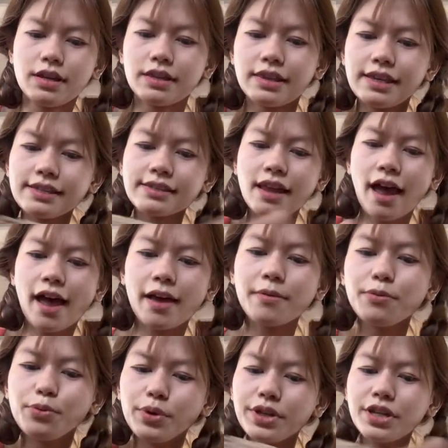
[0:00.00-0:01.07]
This time
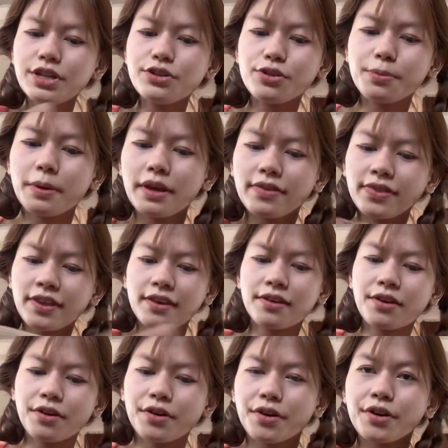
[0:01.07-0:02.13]
we need to use
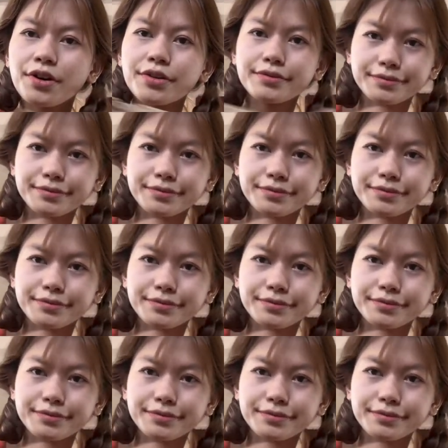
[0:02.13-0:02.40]
paper.